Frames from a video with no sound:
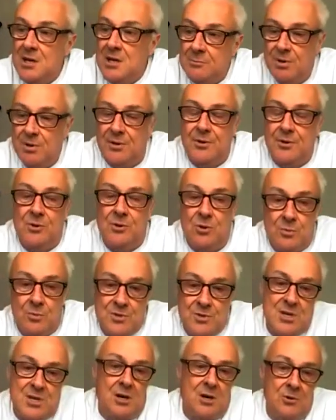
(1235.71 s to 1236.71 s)
But there are always
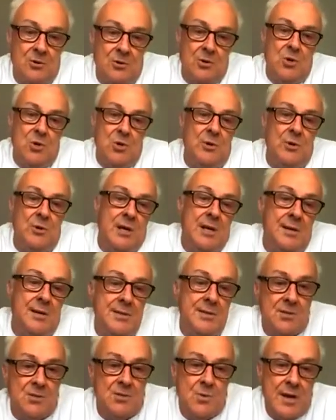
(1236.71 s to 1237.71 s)
corner
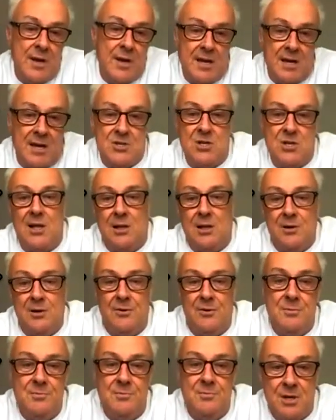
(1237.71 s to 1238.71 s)
cases where caching
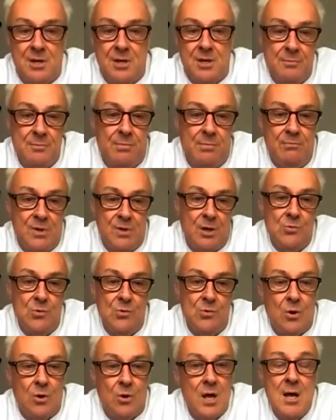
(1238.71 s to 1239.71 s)
algorithms go
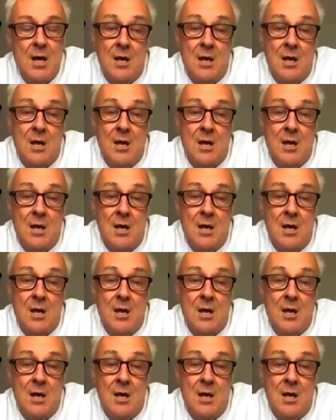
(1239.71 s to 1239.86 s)
wrong.